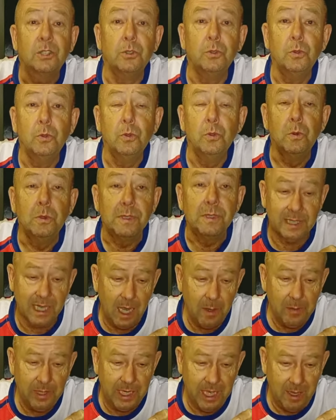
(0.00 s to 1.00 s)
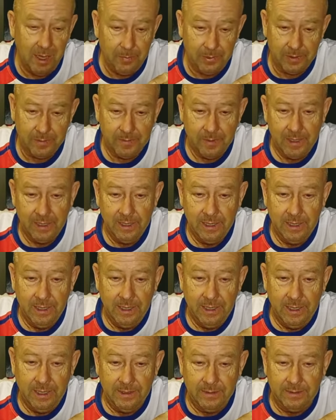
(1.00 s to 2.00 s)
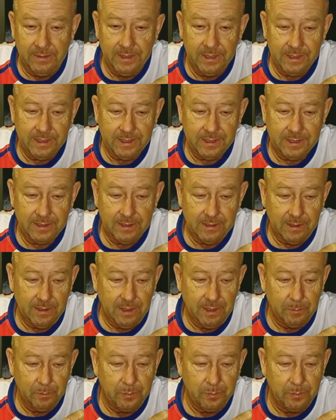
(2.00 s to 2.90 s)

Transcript: To sum it up, this